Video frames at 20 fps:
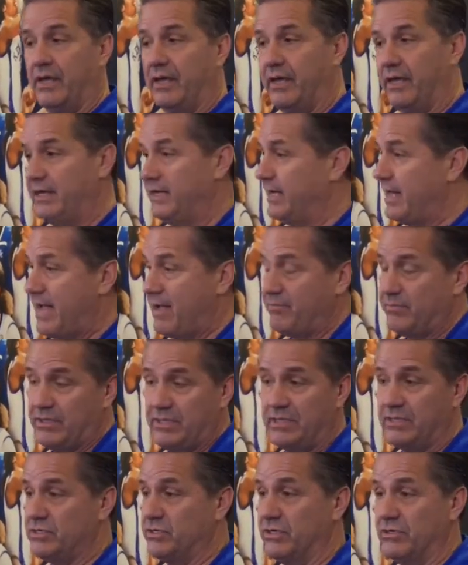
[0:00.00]
And it happened
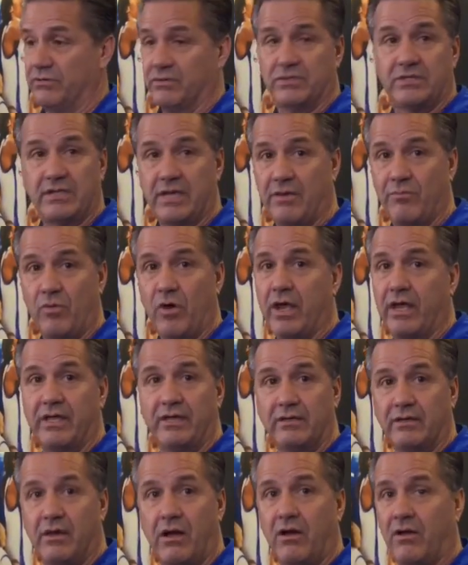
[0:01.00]
this year the same way.
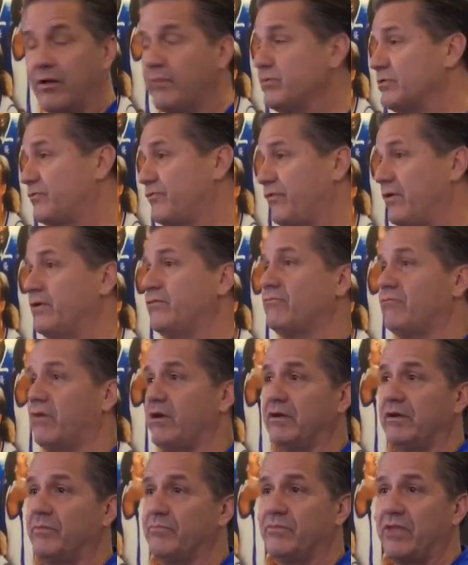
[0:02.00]
Oh, it was fun
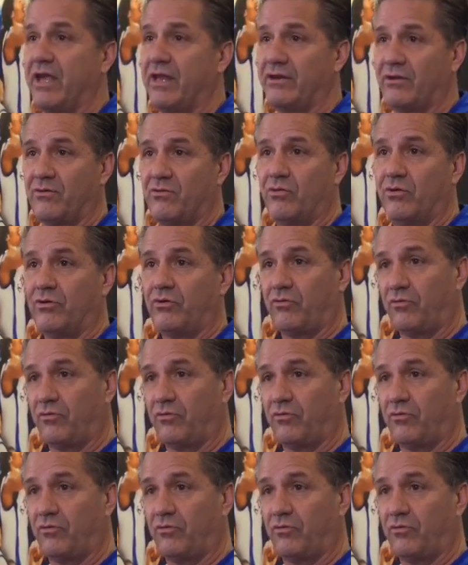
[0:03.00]
running up and down the court,